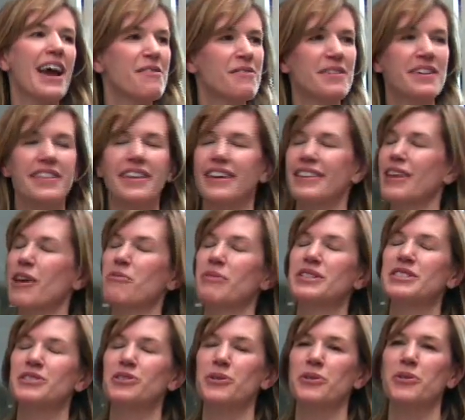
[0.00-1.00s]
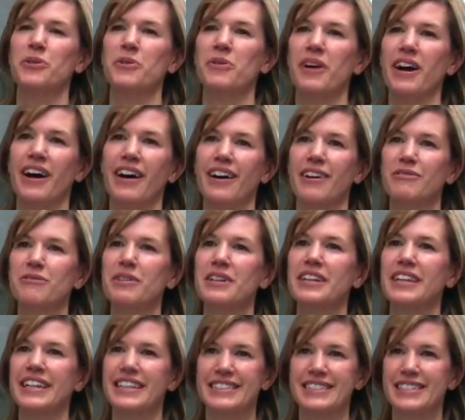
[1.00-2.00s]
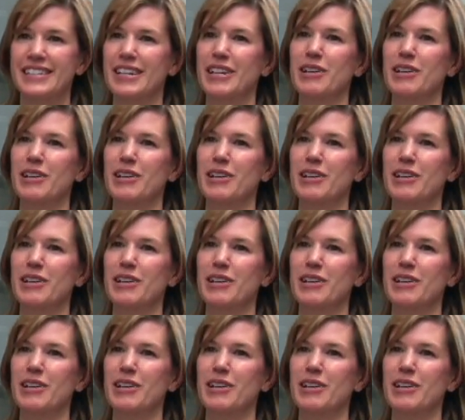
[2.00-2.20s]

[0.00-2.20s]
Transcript: Everything that we do uh, really is